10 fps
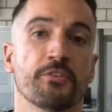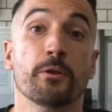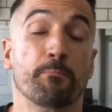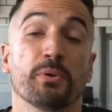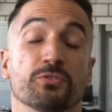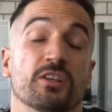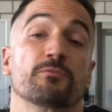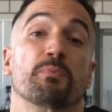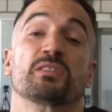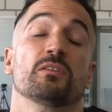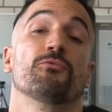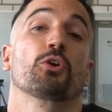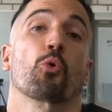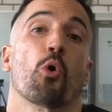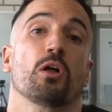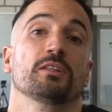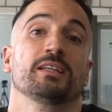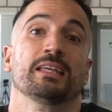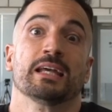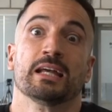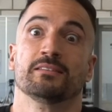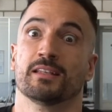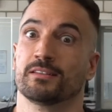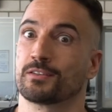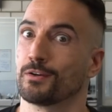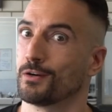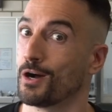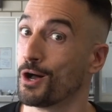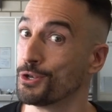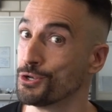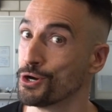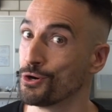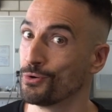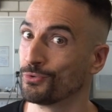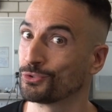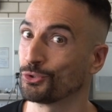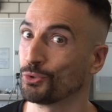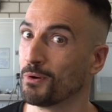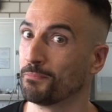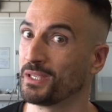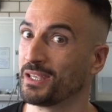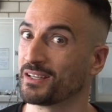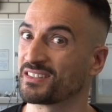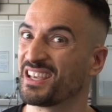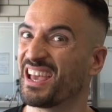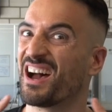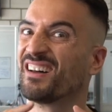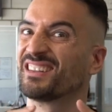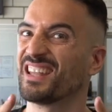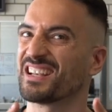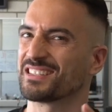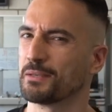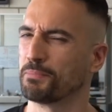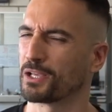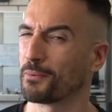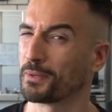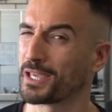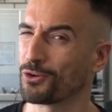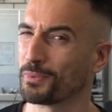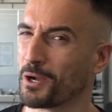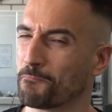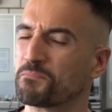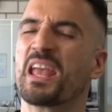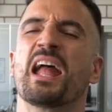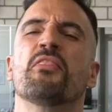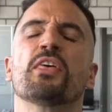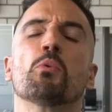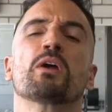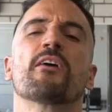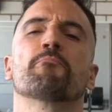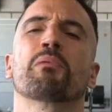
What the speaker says: that it builds a specific quality that is unknown to human beings unless they pick up a kettlebell. And then we have